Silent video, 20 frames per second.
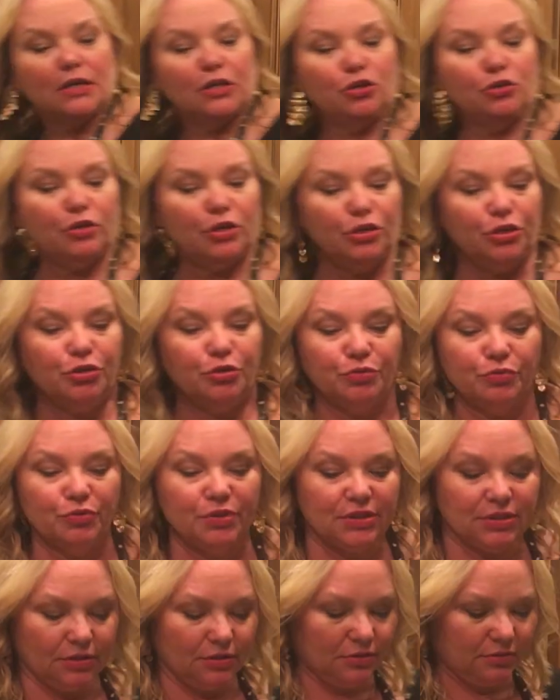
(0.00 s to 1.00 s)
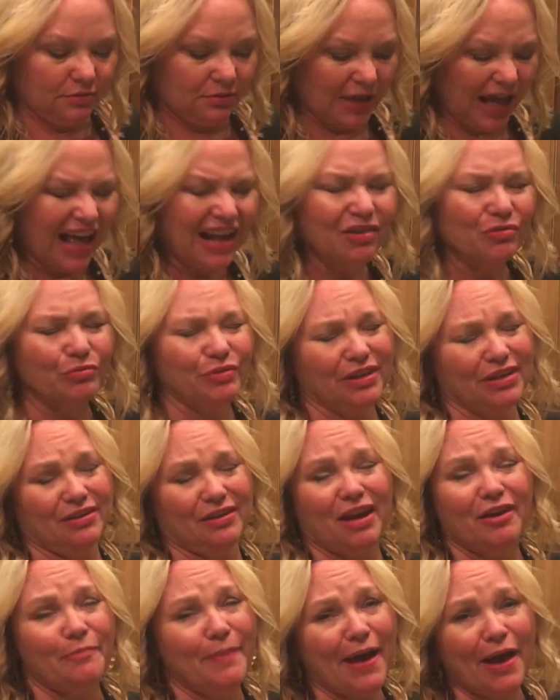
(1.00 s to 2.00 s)
You could use,
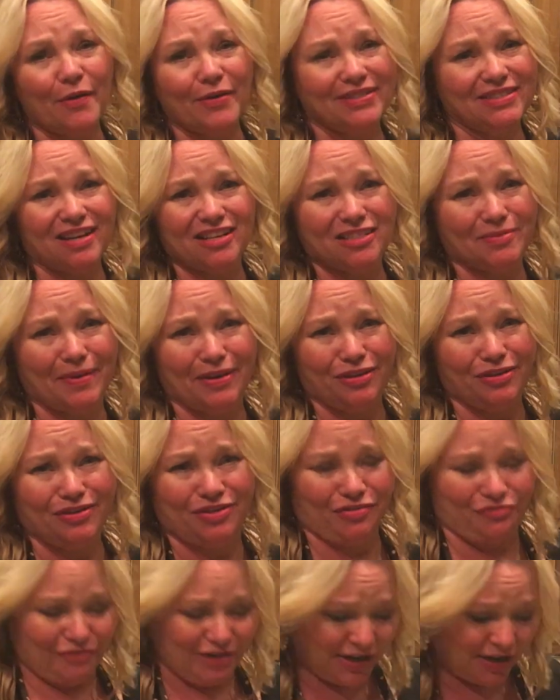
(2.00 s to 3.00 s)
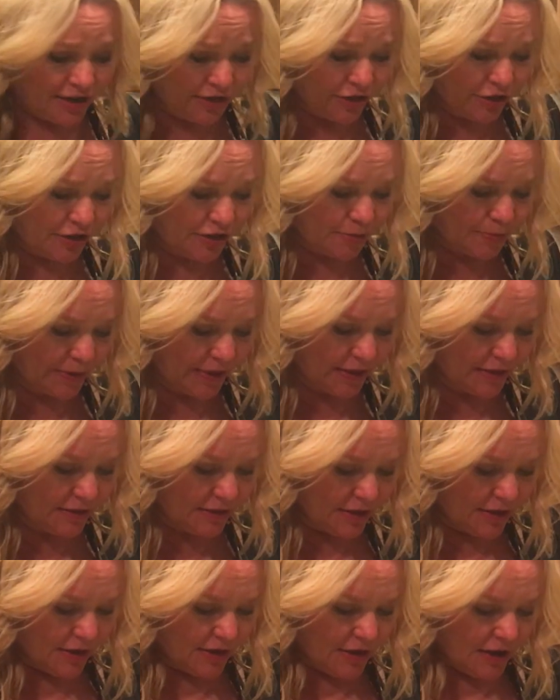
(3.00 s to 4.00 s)
everybody always talks about using red onions, but
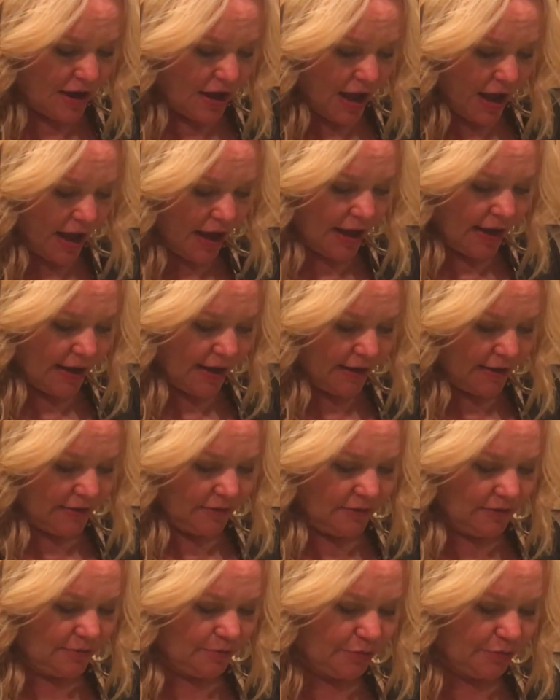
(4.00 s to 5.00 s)
I